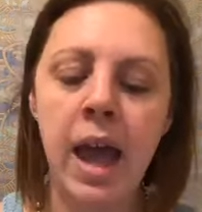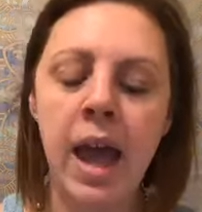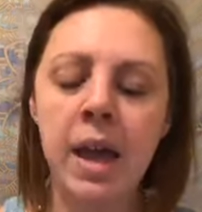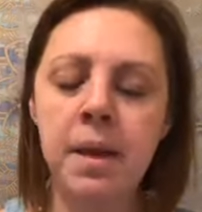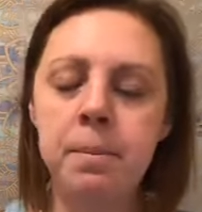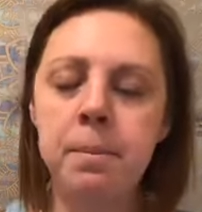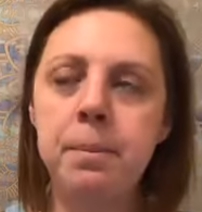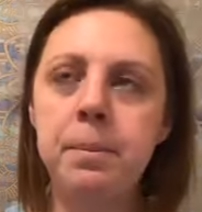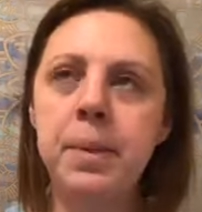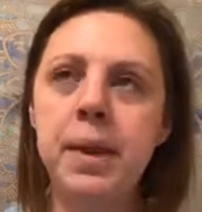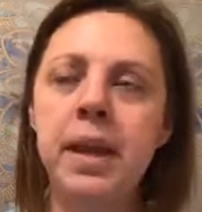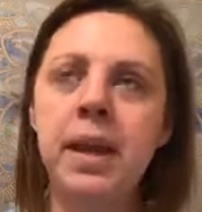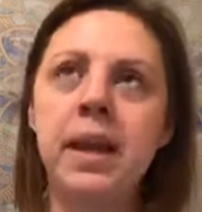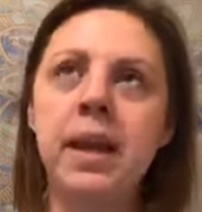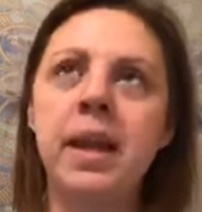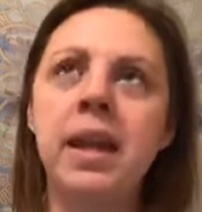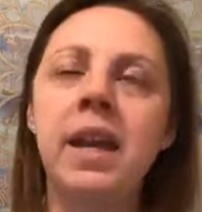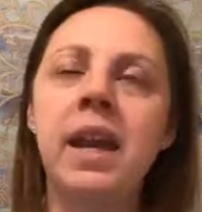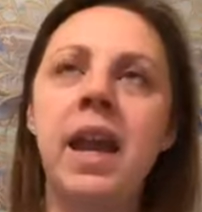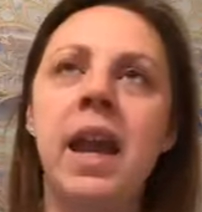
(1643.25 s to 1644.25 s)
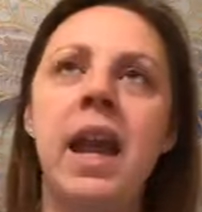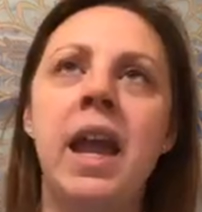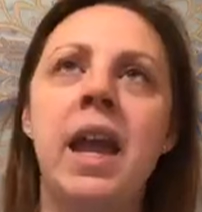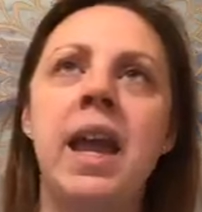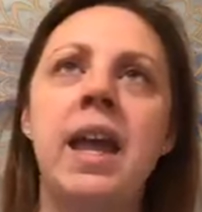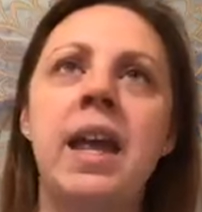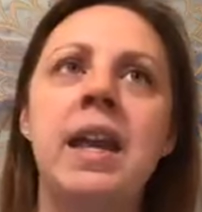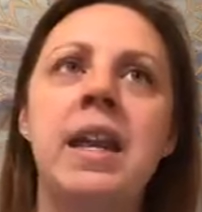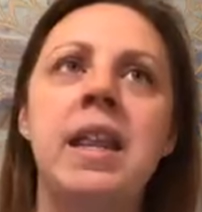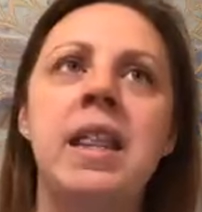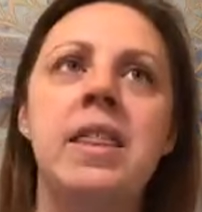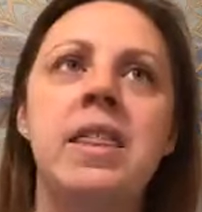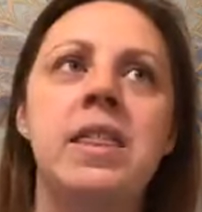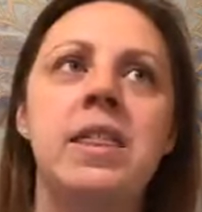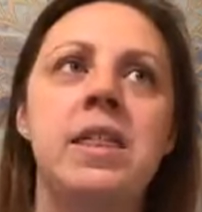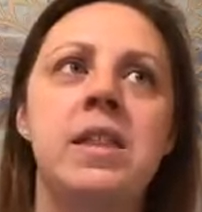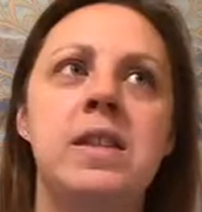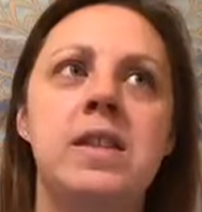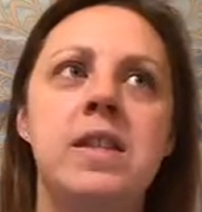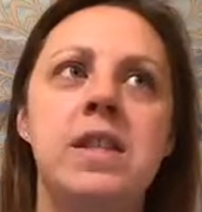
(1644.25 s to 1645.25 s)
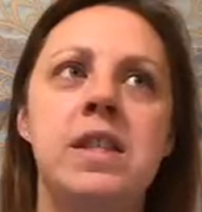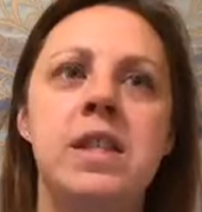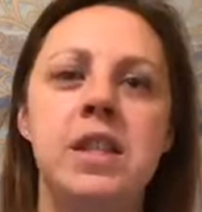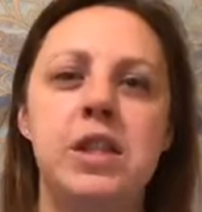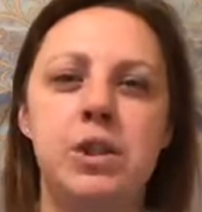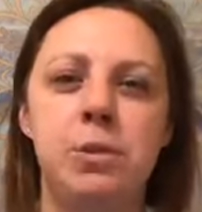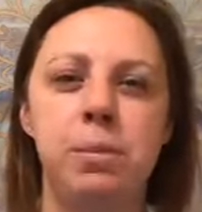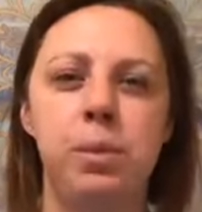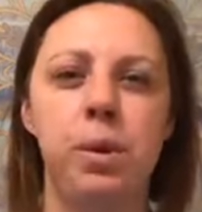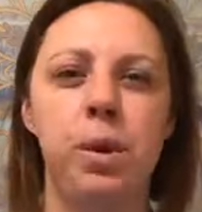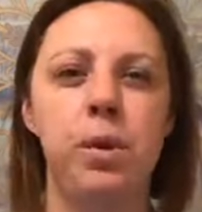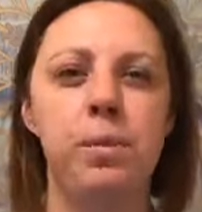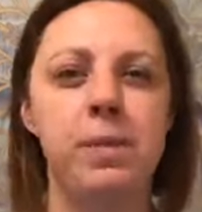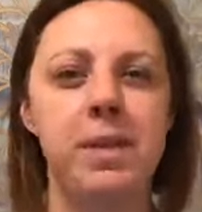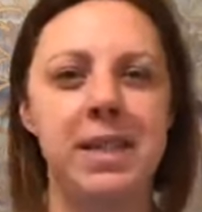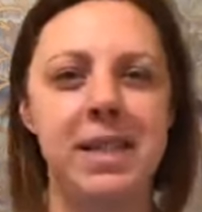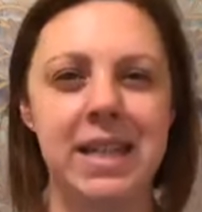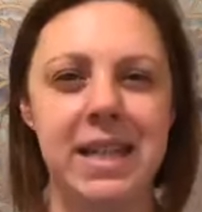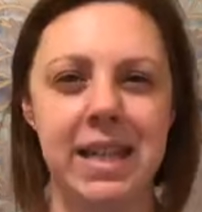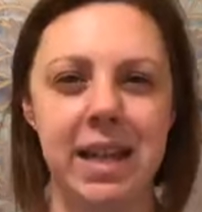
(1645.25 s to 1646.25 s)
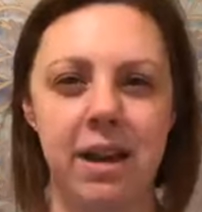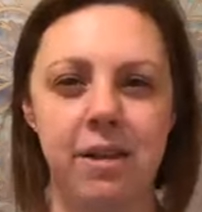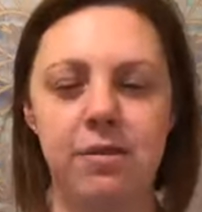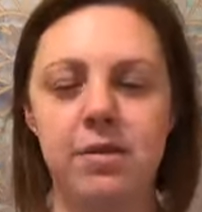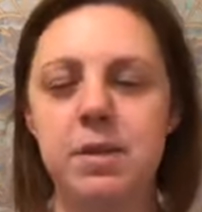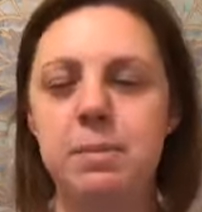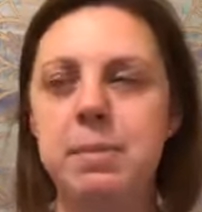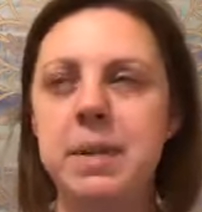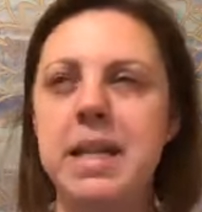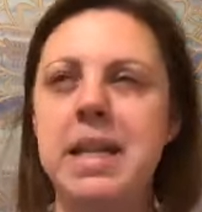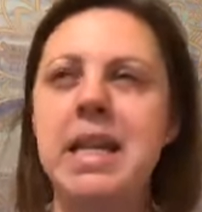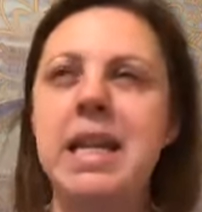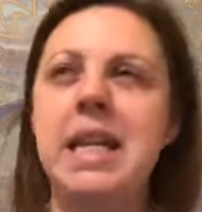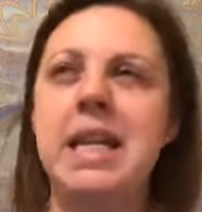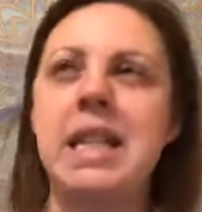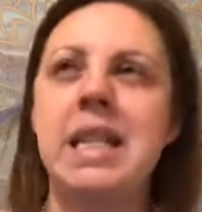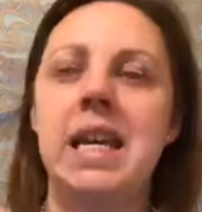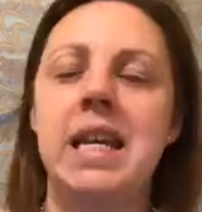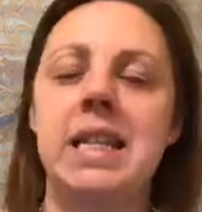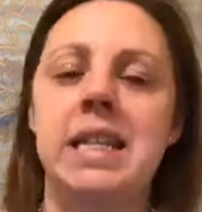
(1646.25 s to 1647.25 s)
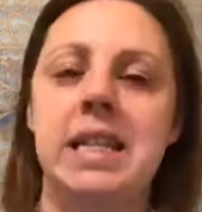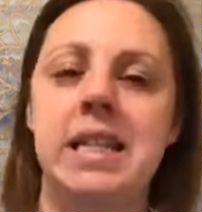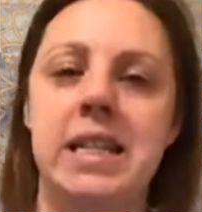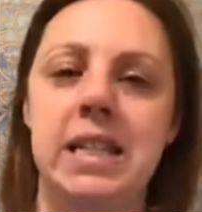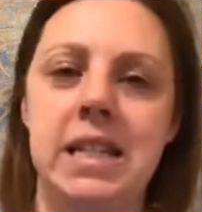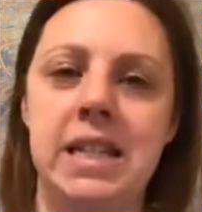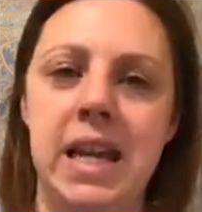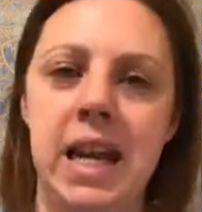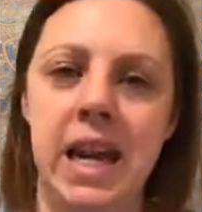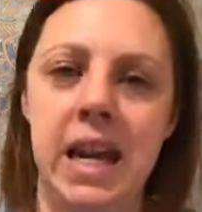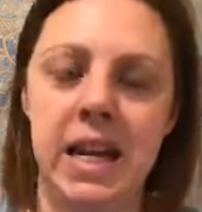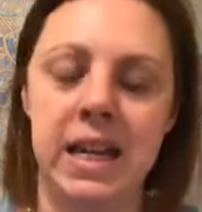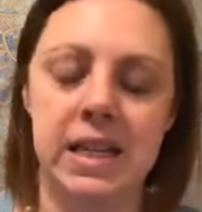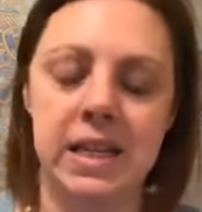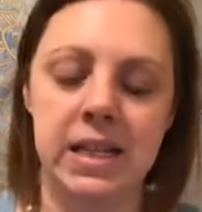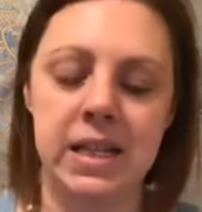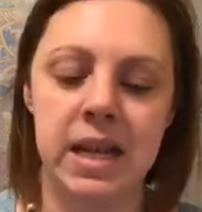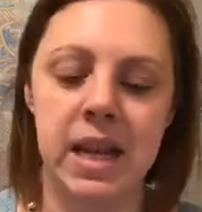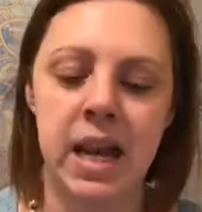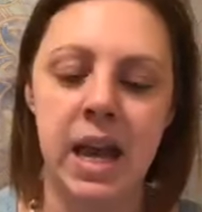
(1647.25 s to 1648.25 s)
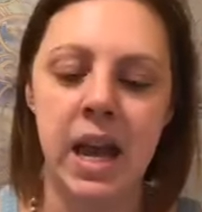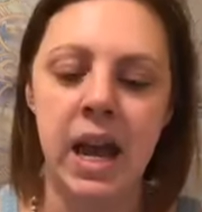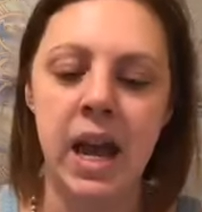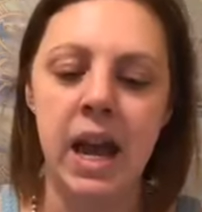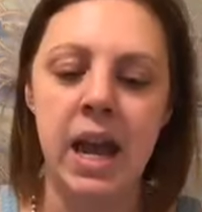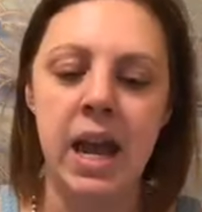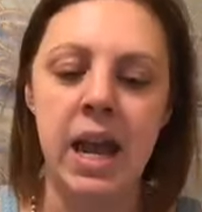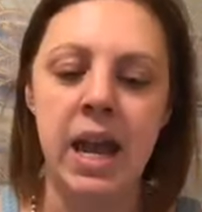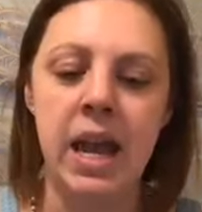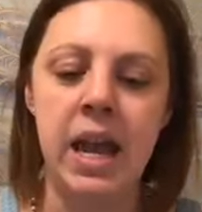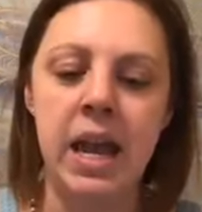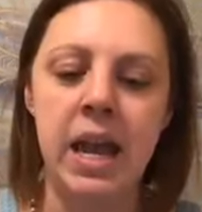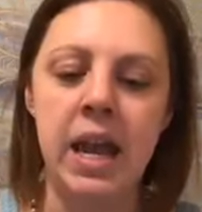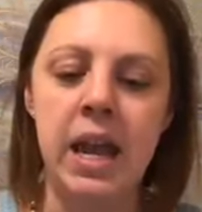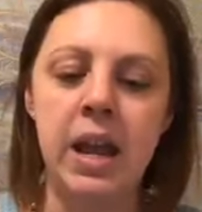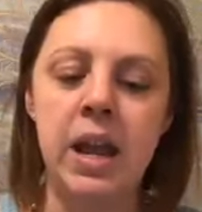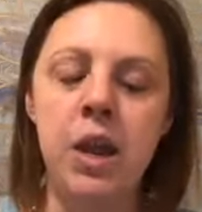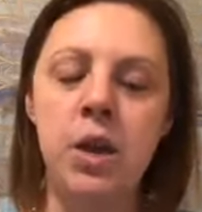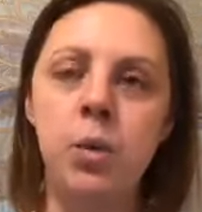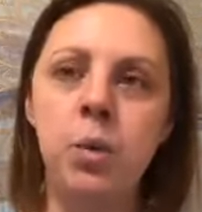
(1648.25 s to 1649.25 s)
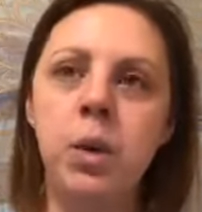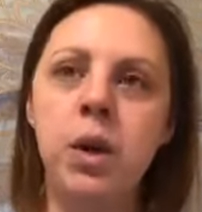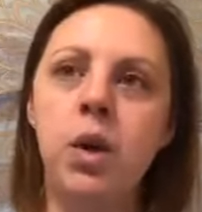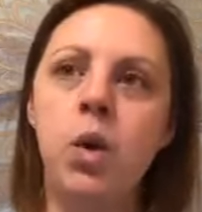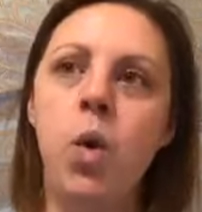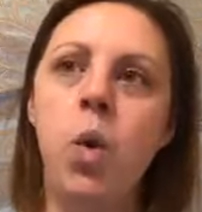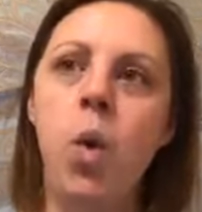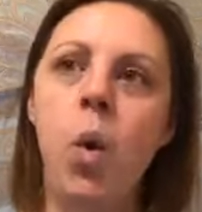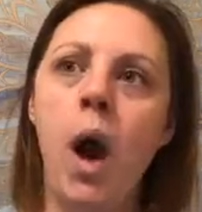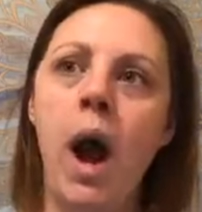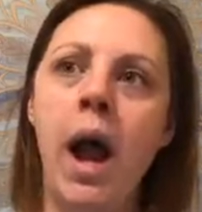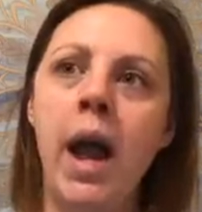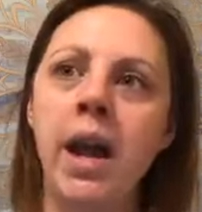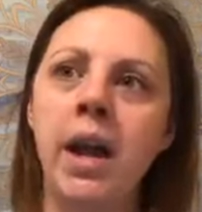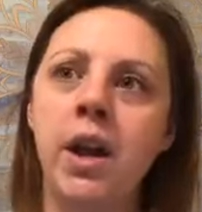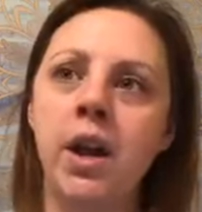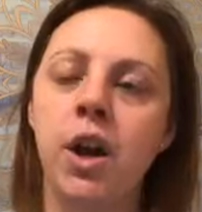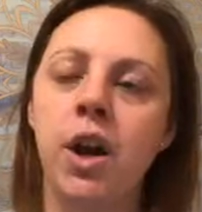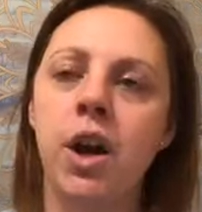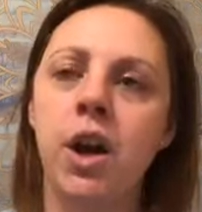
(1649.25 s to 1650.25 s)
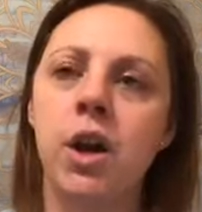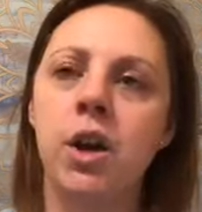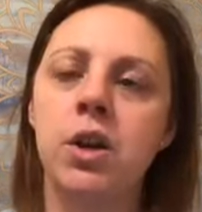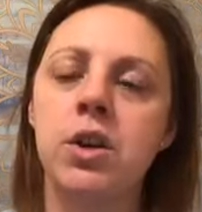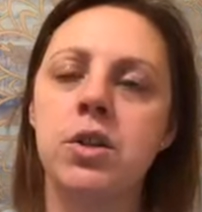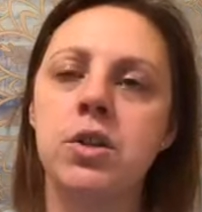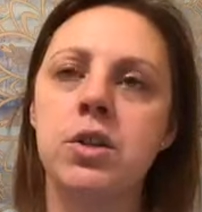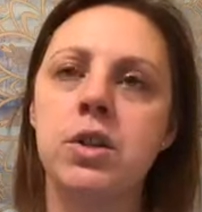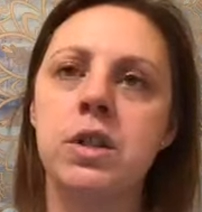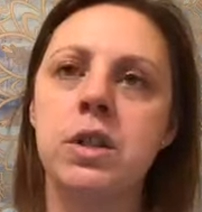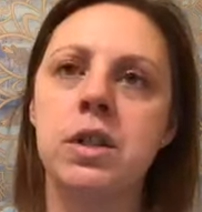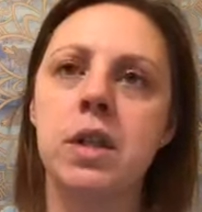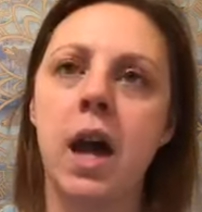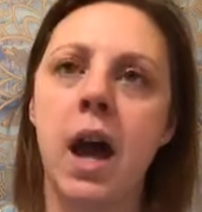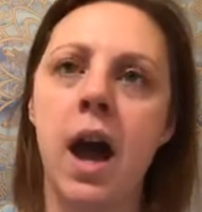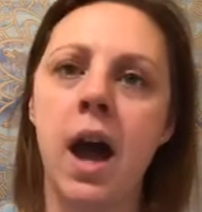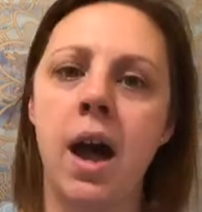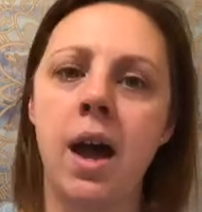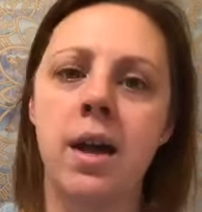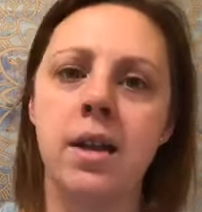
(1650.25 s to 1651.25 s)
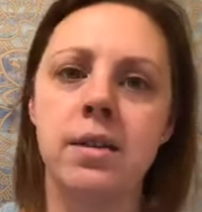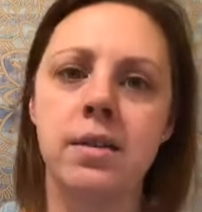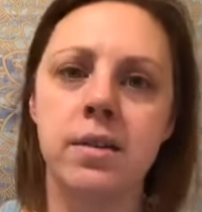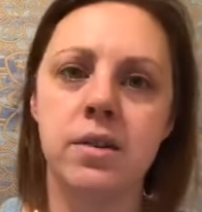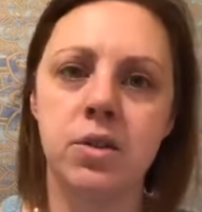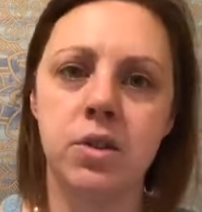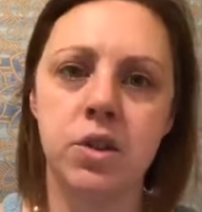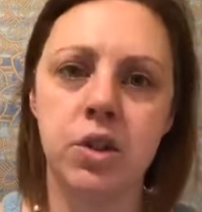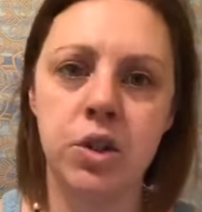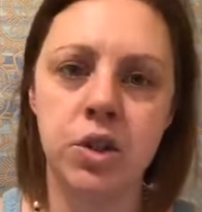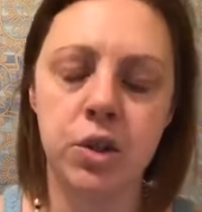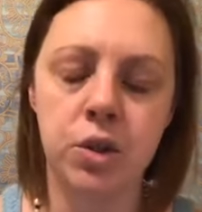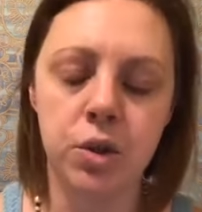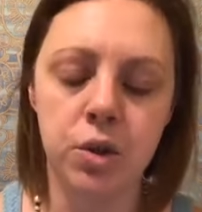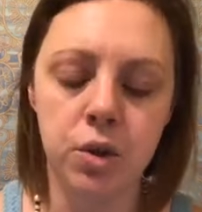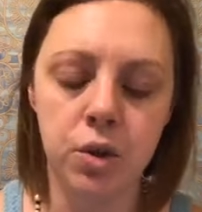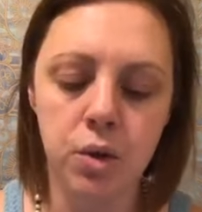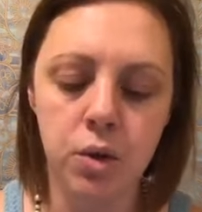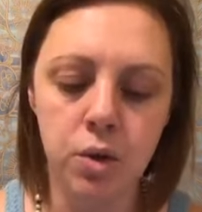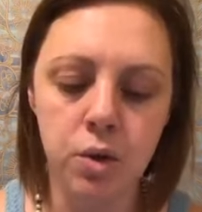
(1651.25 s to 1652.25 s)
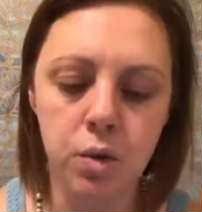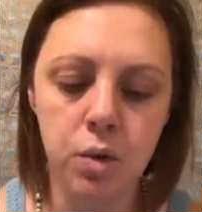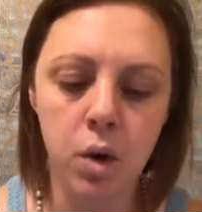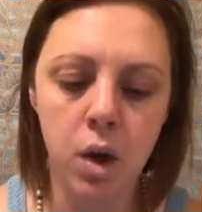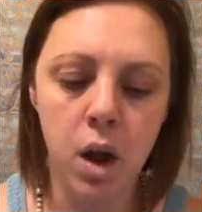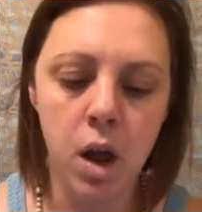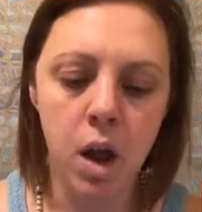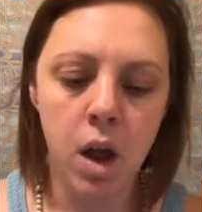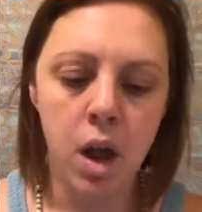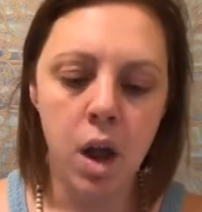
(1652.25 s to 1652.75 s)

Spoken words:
And being in the diplomacy gift, being in that state, it requires us to...